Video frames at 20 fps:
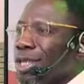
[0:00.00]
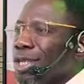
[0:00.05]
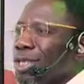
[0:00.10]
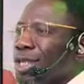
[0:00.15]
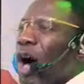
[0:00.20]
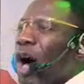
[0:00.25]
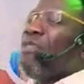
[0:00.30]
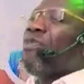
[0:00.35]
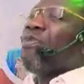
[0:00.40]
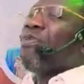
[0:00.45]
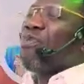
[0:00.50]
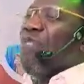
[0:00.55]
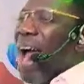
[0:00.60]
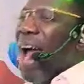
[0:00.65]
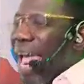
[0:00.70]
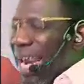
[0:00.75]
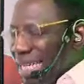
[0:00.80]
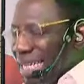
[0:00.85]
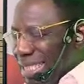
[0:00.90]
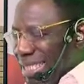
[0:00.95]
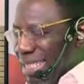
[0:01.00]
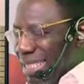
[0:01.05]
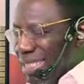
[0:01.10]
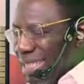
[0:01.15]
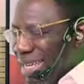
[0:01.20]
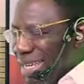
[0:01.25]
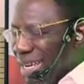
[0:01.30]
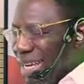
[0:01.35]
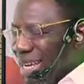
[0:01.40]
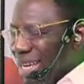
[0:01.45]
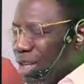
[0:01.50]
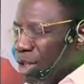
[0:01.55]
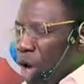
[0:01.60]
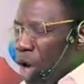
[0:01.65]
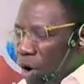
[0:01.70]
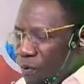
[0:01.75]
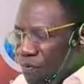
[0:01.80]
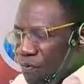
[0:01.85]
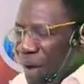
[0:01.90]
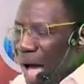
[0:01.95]
your friends,
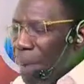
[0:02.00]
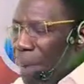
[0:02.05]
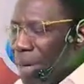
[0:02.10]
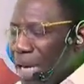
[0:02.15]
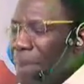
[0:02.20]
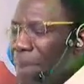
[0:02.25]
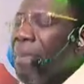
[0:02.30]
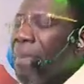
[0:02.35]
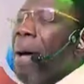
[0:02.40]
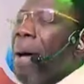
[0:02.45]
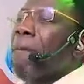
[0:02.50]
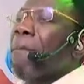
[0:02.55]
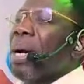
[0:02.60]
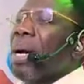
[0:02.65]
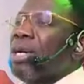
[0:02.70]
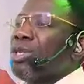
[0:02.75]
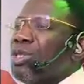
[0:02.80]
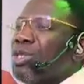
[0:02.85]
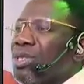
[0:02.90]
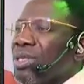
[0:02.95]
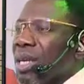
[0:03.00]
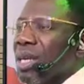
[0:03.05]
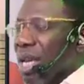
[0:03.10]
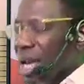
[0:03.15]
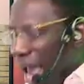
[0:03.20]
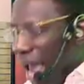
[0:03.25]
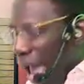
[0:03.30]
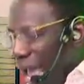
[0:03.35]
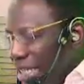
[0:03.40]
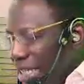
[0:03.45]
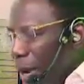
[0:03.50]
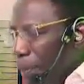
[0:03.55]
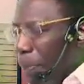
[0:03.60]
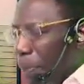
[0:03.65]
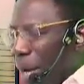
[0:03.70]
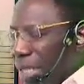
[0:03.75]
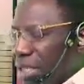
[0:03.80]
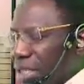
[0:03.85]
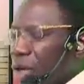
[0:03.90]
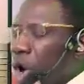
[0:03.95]
your family members, and the
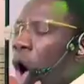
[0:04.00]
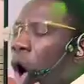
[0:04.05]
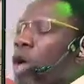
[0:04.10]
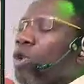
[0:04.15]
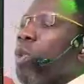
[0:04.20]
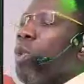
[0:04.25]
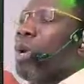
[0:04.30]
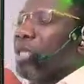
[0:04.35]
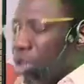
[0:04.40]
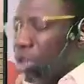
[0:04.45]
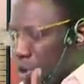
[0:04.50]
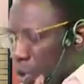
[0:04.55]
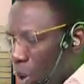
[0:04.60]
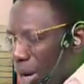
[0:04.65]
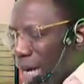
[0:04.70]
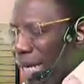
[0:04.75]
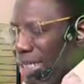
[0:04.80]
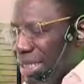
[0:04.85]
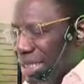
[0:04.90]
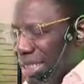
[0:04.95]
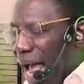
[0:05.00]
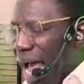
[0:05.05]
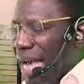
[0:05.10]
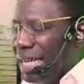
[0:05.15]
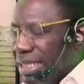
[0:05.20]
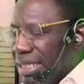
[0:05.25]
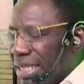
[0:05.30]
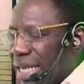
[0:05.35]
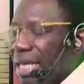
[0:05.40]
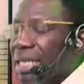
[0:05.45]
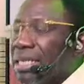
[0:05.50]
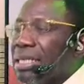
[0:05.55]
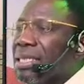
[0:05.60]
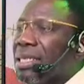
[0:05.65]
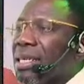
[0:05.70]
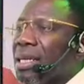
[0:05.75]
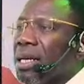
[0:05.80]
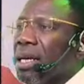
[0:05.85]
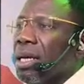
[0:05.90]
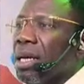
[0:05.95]
person always
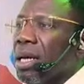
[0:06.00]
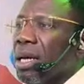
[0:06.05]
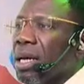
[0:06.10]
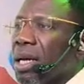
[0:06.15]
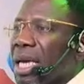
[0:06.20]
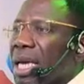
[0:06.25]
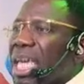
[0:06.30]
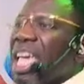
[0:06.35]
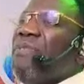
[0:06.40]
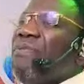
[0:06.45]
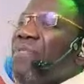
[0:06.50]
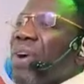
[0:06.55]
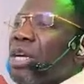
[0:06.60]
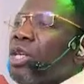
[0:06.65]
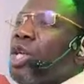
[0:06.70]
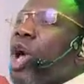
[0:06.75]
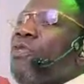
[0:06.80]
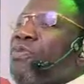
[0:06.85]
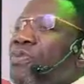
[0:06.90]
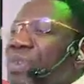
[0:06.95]
criticizes even your